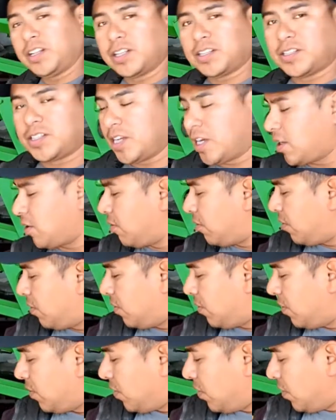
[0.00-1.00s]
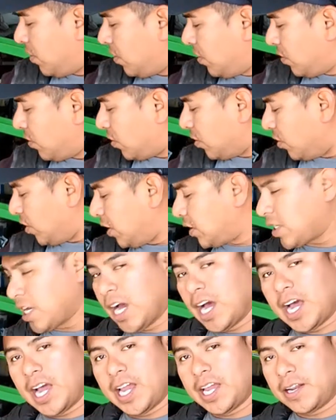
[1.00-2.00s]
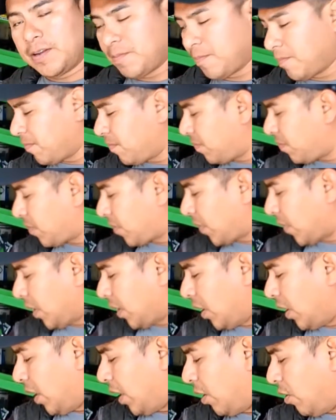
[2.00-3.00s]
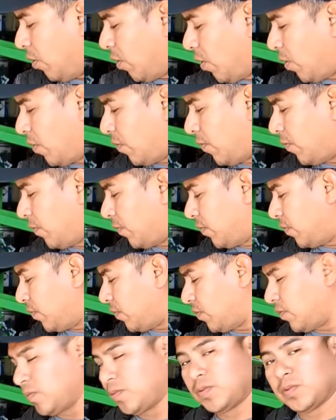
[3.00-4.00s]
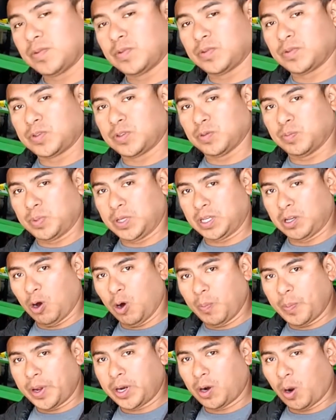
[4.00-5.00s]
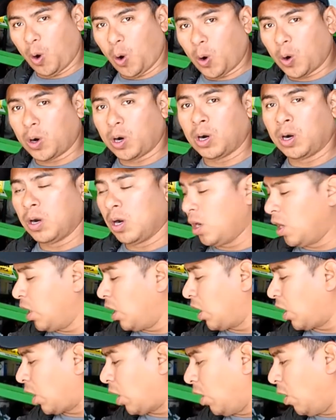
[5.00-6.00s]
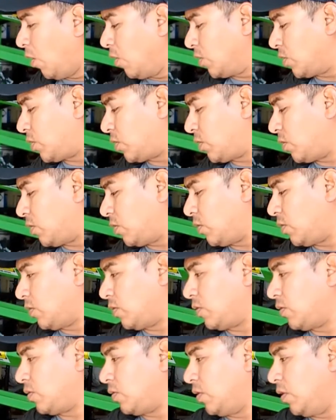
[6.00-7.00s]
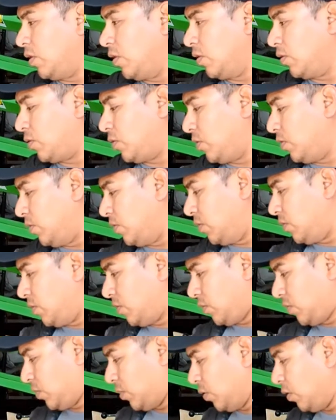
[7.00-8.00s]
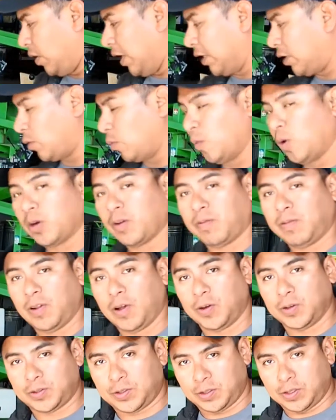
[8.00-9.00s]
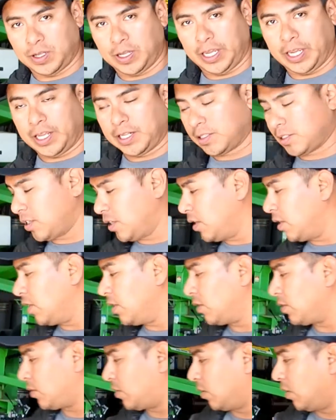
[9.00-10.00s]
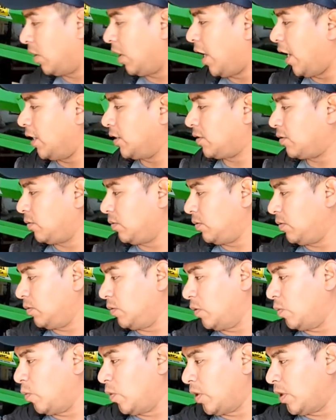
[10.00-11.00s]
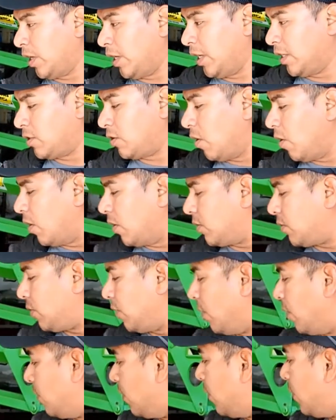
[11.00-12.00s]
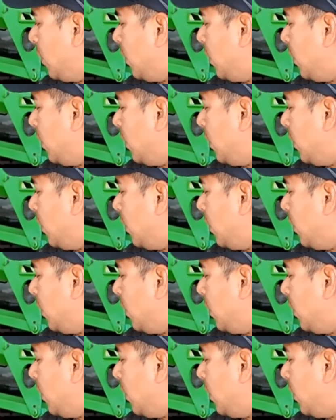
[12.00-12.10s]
a signal to this guy in order to be open or closed, to let the water flow to the heads, to the lines where the heads are. So